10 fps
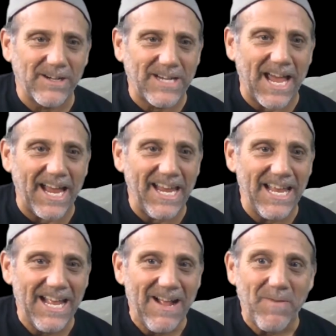Okay.
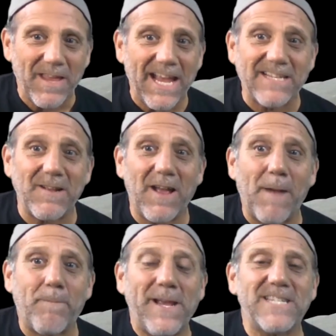It's
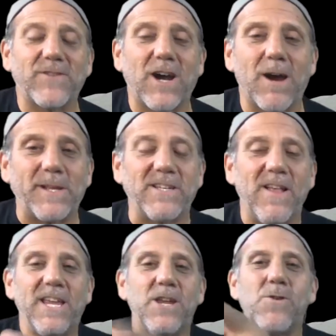a piece of garbage.
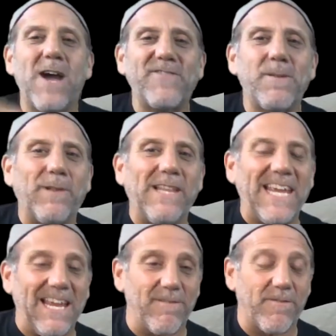You have to
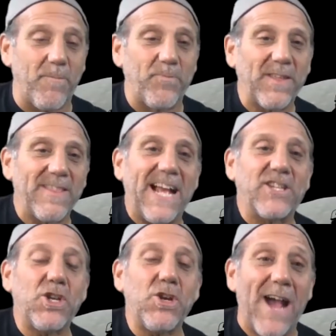believe
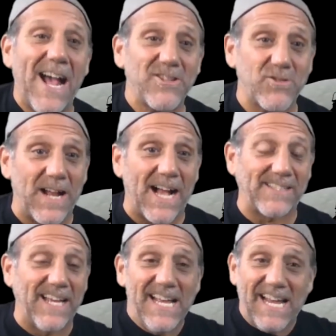that 2
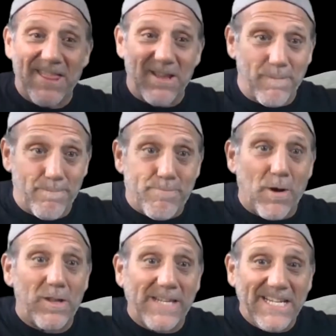astronauts in their
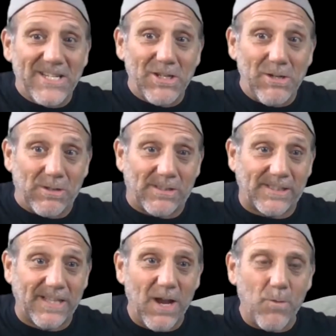bulky
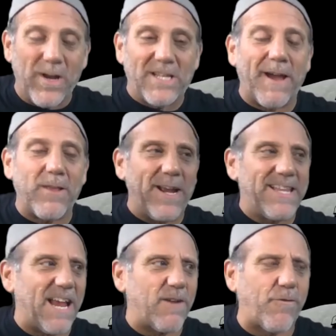suits, which, by the way,
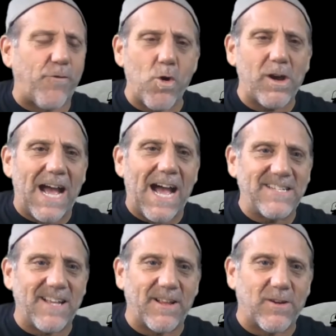take 4
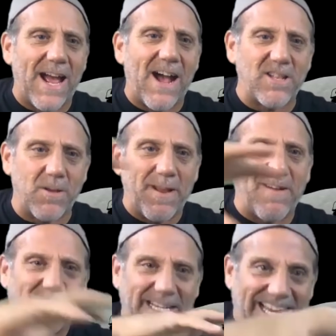guys on the ground to be
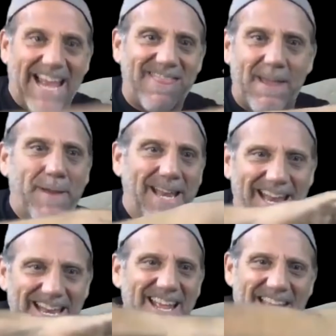able to get them in
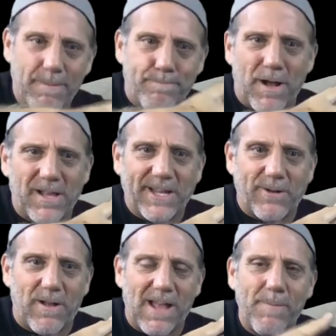it and buckle it
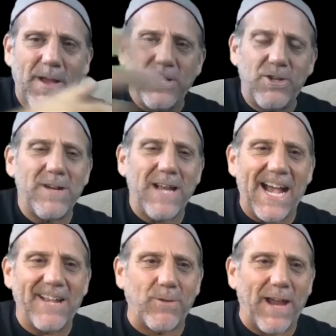all up. 2
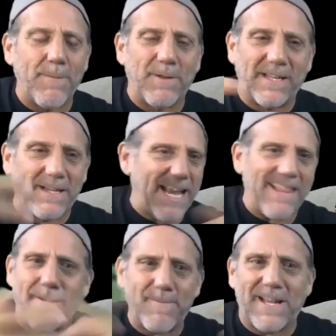guys were able to
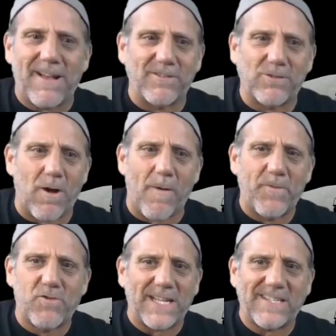get themselves
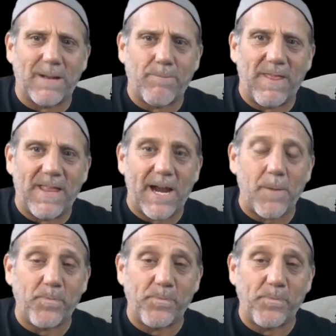all dressed up in there.